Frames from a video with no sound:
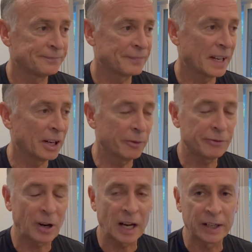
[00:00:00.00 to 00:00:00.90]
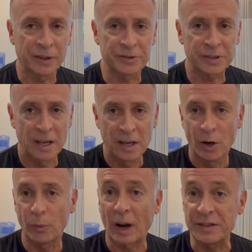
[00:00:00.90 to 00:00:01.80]
air fryers,
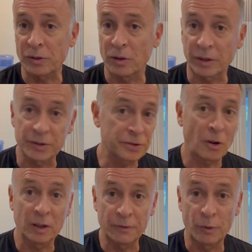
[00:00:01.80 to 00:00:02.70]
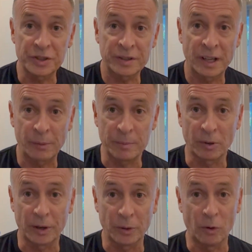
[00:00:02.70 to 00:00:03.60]
rice cookers, all of which that we
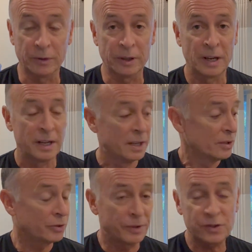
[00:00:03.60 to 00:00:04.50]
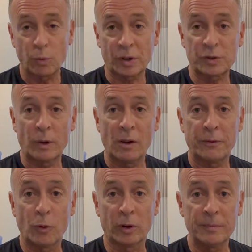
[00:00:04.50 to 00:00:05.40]
brought over. So this works well
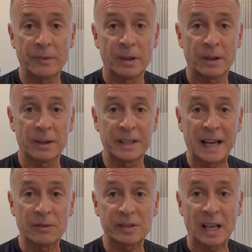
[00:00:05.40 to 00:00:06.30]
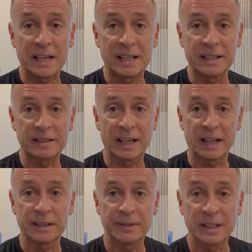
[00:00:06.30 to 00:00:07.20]
for them. The downside is
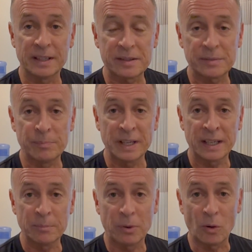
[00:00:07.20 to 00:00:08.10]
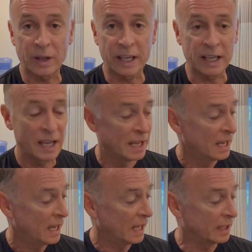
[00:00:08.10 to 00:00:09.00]
that it's big and bulky,
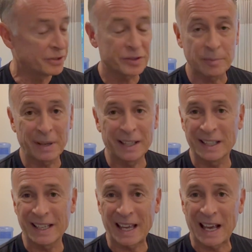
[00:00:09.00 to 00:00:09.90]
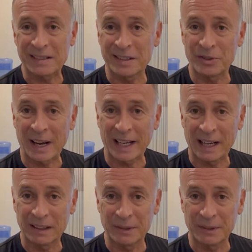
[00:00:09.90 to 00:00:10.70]
and it's just a pain in the ass to drag out every